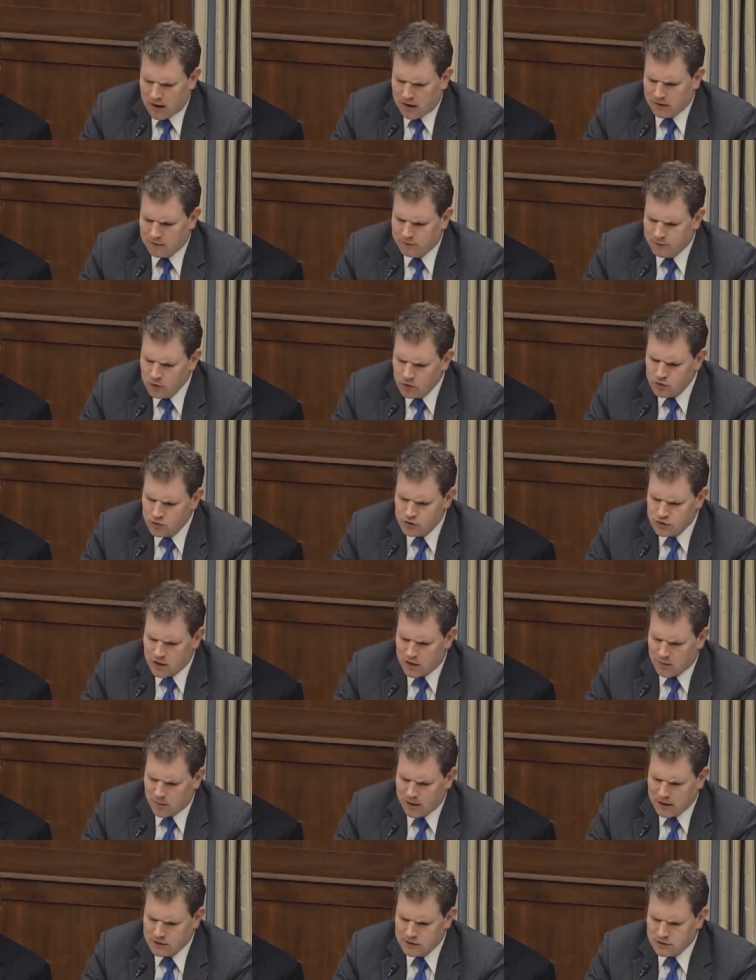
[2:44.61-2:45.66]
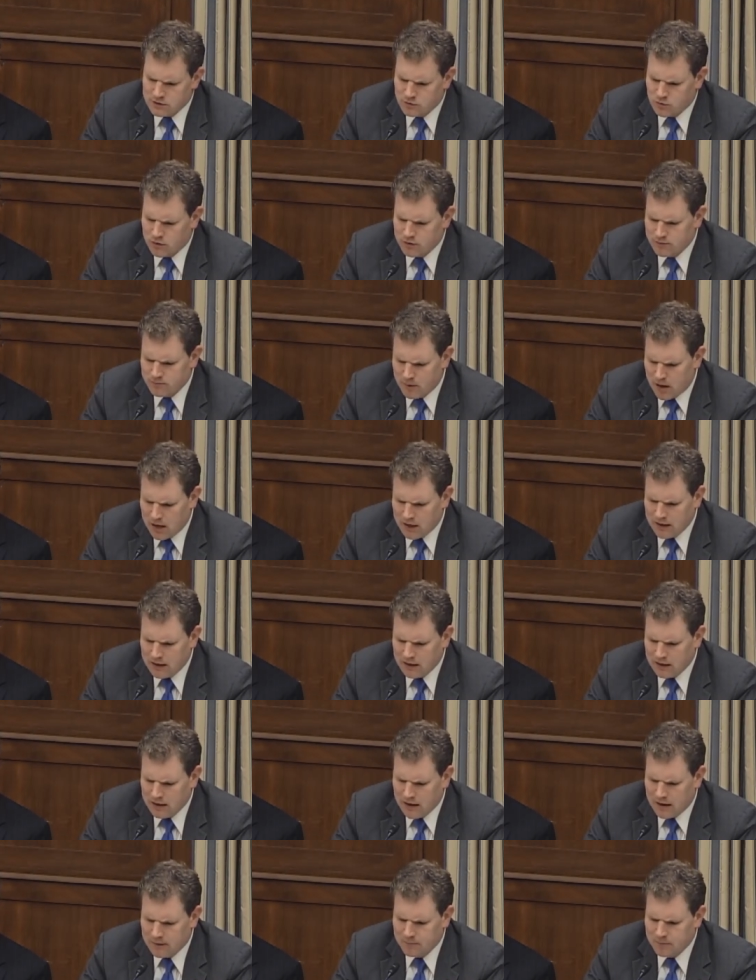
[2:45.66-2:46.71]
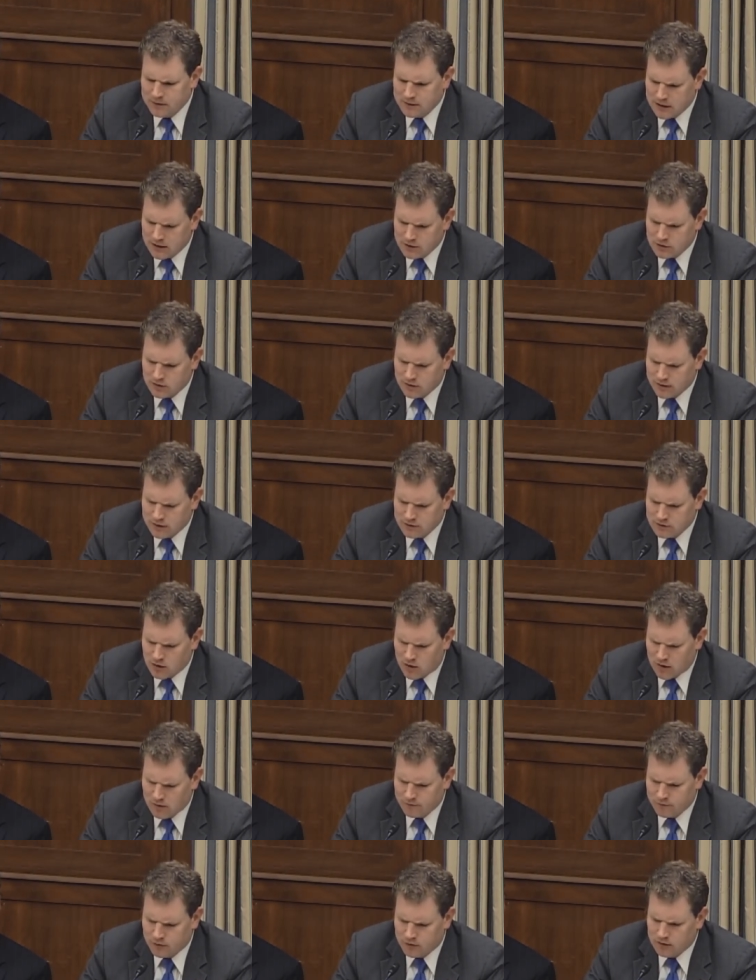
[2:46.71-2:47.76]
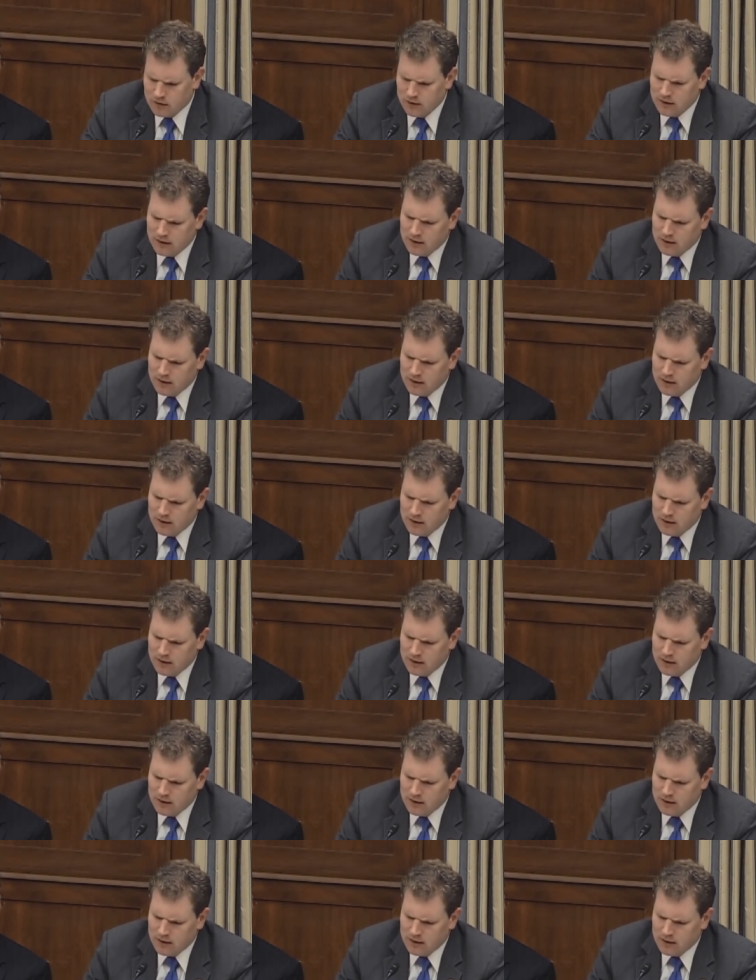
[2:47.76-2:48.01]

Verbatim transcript: and in future generations, whereas mining and potentially its harmful